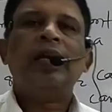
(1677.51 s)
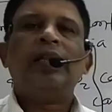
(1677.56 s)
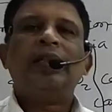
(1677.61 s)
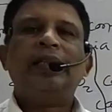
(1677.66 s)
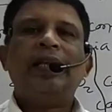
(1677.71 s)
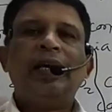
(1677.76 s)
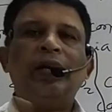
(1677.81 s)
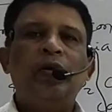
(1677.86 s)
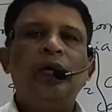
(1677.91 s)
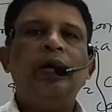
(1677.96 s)

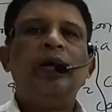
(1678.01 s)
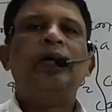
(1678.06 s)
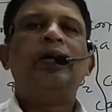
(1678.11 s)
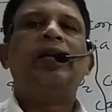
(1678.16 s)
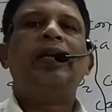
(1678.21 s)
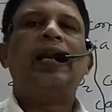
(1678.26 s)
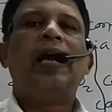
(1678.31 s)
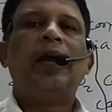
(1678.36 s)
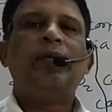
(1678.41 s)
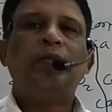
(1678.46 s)
then we
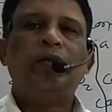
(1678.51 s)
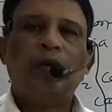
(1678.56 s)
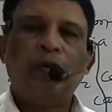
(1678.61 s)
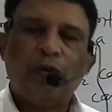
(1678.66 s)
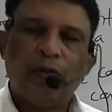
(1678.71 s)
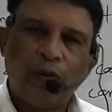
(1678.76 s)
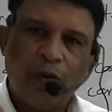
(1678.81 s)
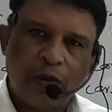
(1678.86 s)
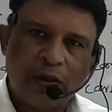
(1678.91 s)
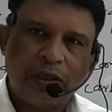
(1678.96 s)
derive
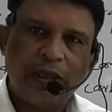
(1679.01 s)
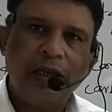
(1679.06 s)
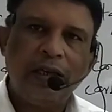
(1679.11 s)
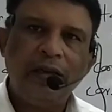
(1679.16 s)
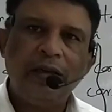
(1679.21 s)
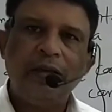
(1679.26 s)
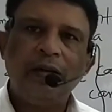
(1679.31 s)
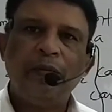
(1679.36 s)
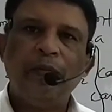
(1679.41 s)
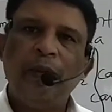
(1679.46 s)
the
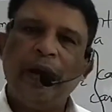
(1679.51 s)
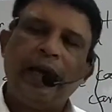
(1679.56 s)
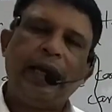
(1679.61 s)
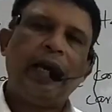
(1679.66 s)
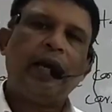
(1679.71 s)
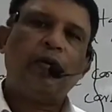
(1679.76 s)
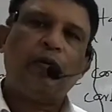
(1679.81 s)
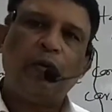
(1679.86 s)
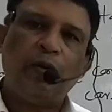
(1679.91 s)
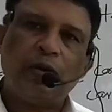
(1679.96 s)
question, make
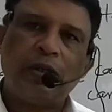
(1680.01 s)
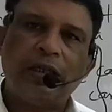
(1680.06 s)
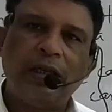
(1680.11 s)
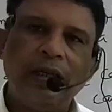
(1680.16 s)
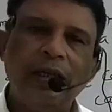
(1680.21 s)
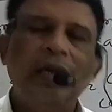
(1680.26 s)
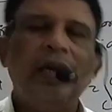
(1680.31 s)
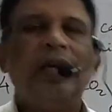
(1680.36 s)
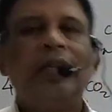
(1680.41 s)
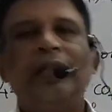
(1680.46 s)
a
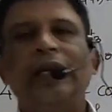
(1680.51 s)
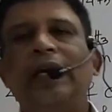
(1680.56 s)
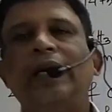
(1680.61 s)
question,